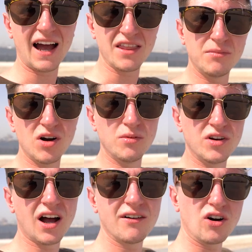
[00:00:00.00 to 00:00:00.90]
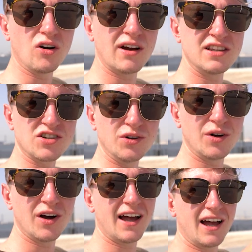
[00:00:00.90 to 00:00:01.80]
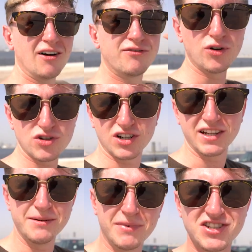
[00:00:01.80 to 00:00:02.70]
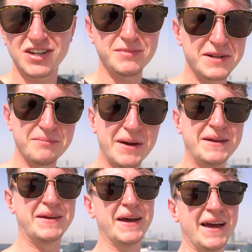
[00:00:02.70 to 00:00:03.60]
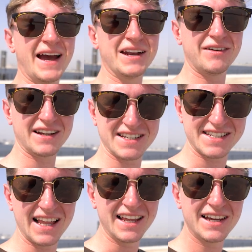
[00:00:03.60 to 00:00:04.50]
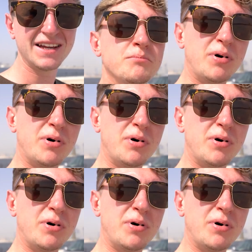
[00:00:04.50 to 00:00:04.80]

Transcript: At the moment, I've got a rental. Unfortunately, my Jeep didn't make it and I've had to sell it,